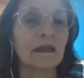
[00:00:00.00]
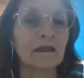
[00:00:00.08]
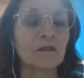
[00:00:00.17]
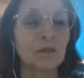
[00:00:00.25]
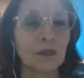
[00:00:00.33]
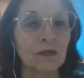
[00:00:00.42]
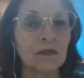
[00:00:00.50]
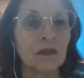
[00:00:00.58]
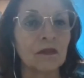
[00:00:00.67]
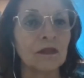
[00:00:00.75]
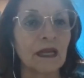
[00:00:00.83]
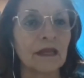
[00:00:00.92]
respond
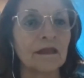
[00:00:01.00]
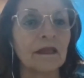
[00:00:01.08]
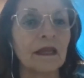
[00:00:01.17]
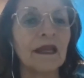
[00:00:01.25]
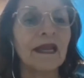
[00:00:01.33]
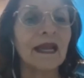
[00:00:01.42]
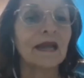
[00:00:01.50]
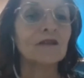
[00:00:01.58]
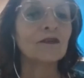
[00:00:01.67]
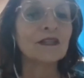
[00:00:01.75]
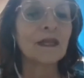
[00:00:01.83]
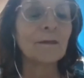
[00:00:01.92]
on that.
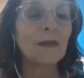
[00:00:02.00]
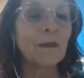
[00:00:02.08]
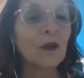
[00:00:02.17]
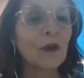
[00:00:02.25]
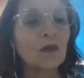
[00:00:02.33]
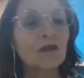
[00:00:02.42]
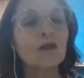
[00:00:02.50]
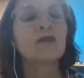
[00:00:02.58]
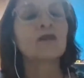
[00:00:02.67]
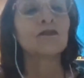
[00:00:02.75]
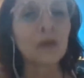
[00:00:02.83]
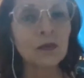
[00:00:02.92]
So the people was
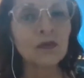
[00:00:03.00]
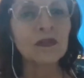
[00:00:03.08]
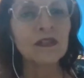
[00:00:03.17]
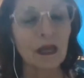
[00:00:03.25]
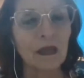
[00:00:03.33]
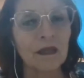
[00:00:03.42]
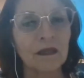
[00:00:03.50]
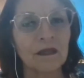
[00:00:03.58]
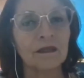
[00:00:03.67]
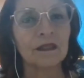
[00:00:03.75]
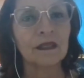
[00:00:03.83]
so tired,